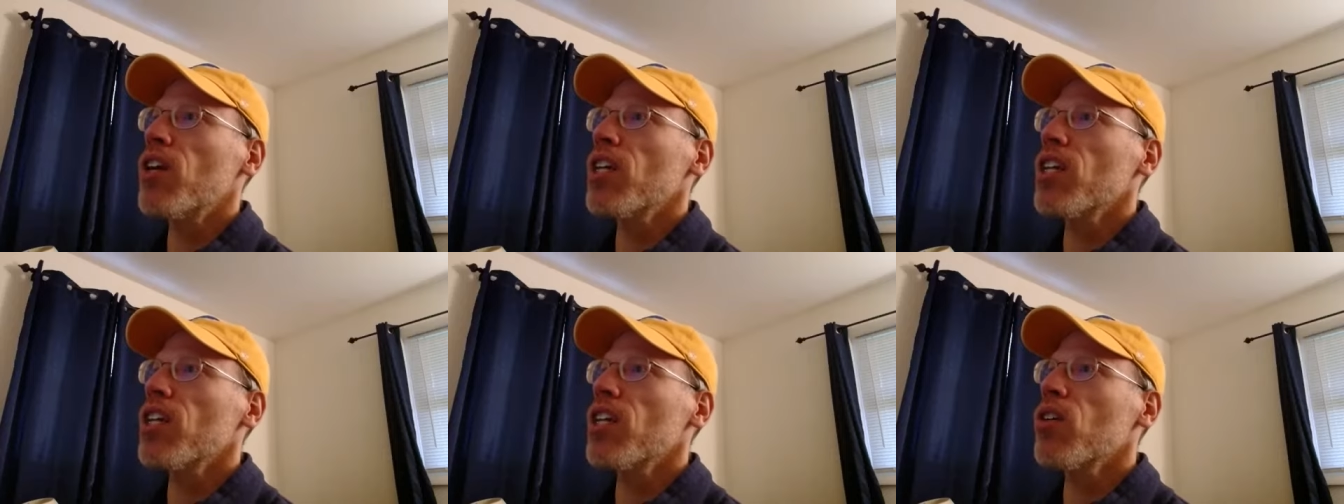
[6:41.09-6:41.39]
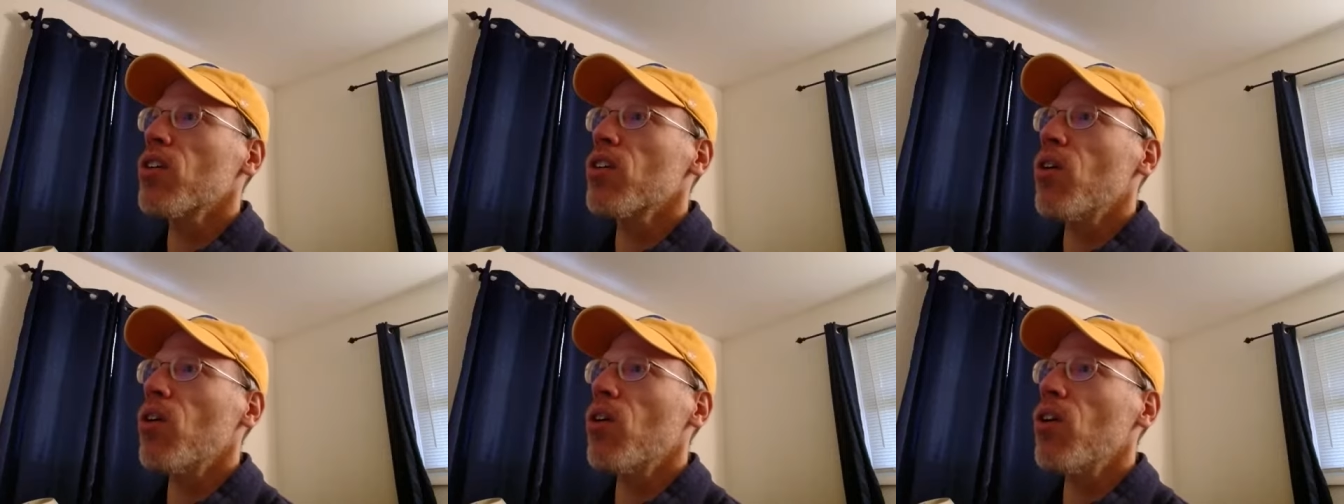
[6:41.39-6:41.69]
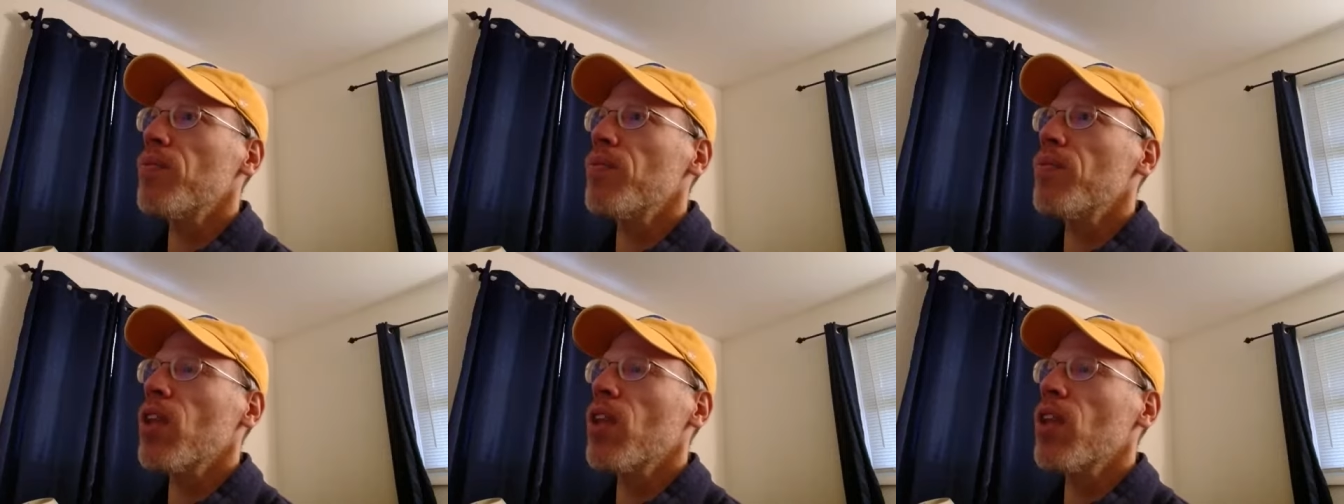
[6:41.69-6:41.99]
in
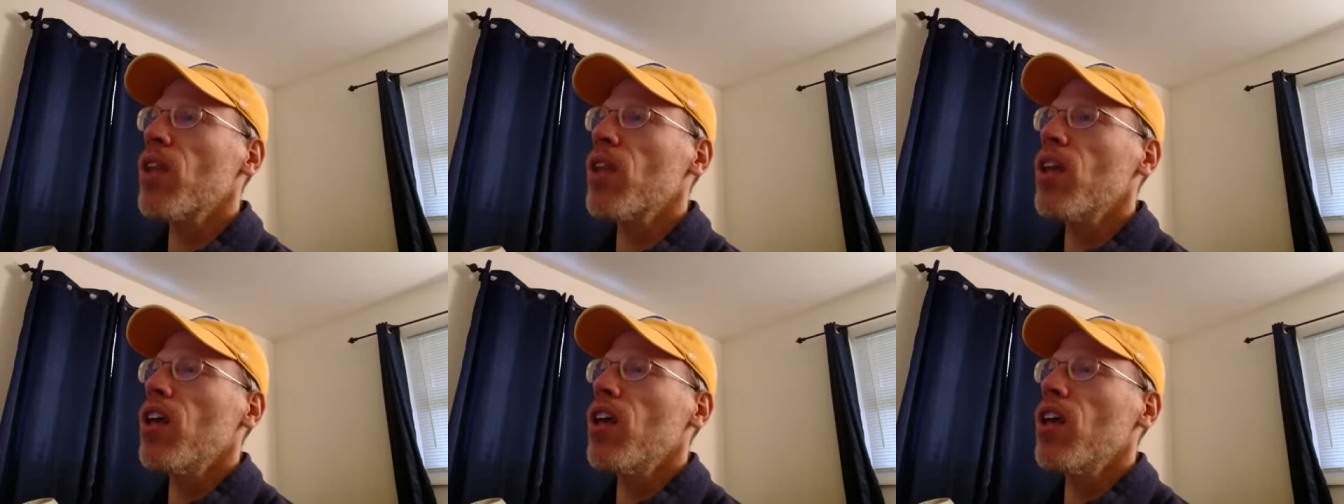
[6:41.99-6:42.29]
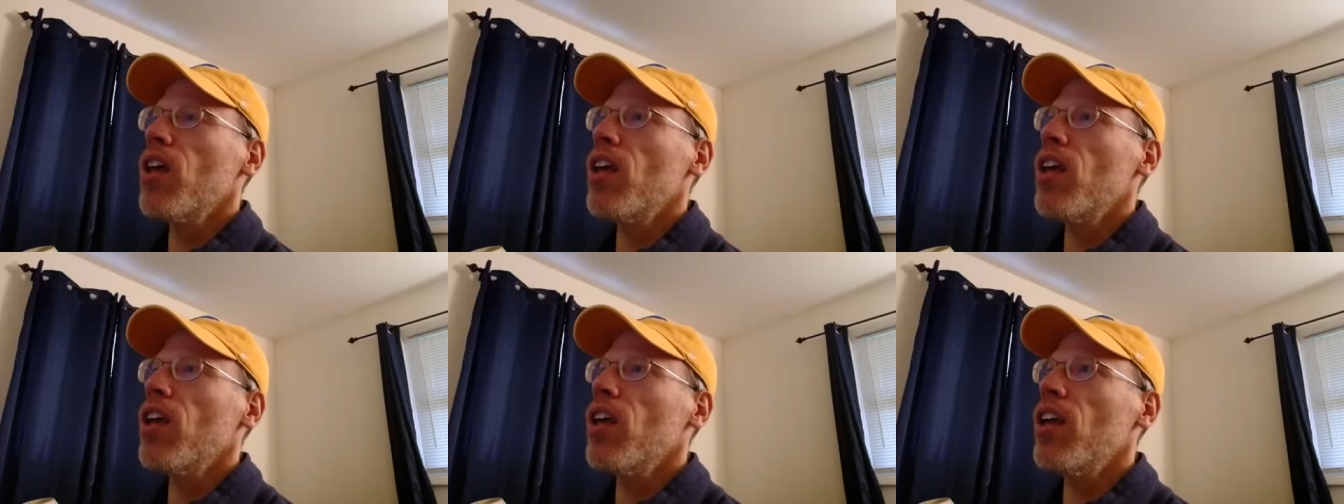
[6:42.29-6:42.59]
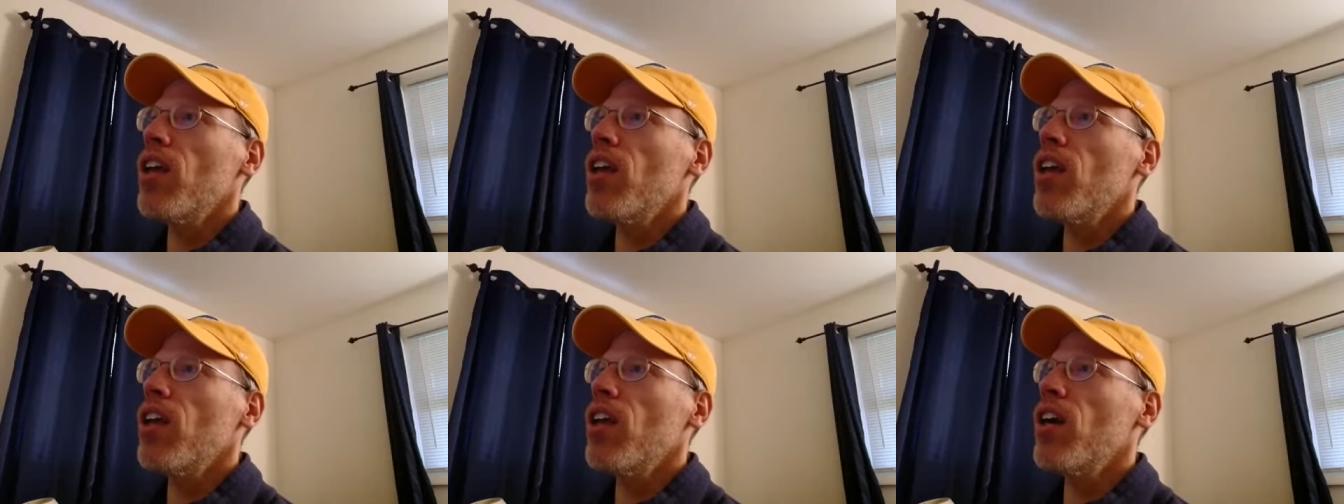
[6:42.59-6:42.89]
goal
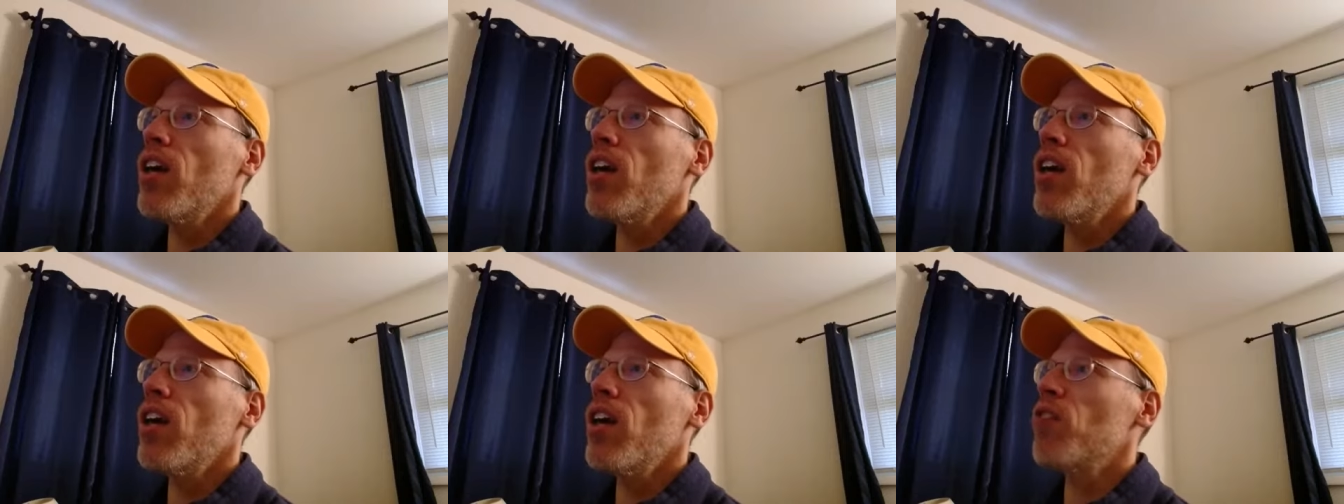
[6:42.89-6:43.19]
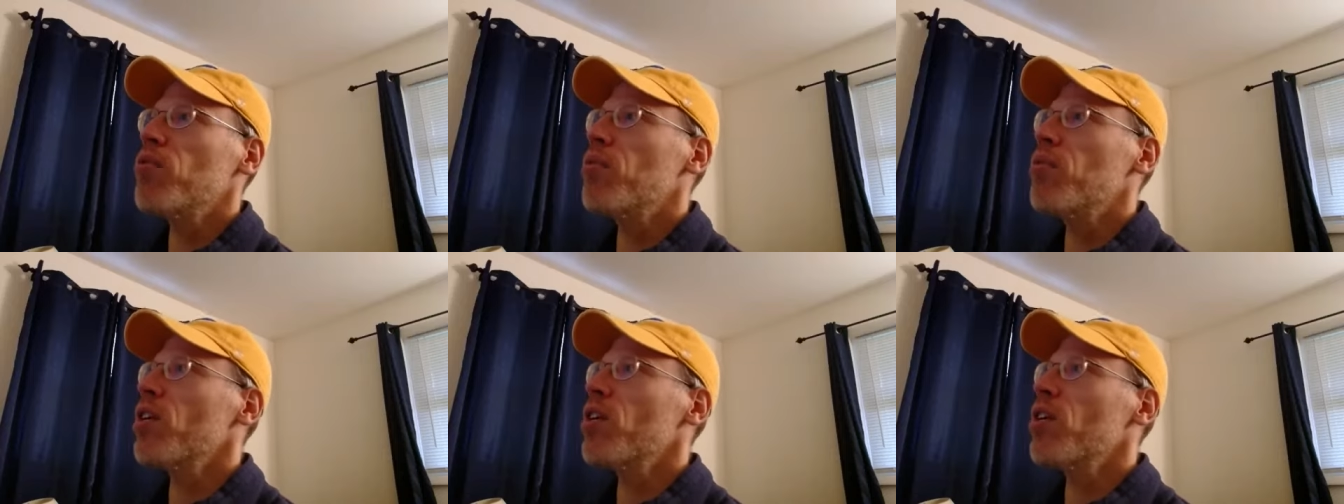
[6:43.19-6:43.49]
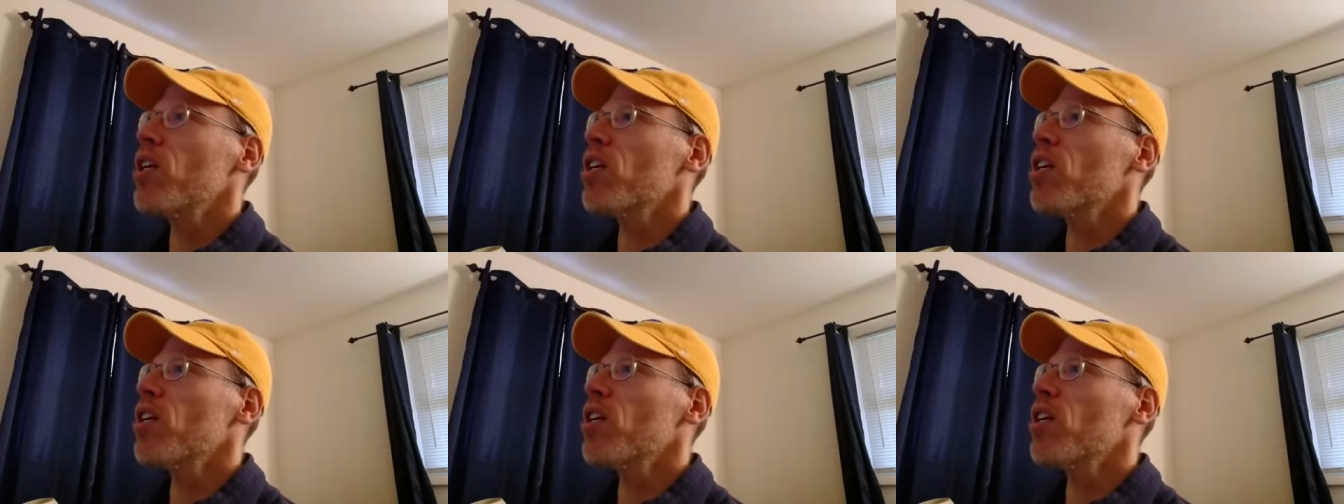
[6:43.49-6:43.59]
and uh, everybody else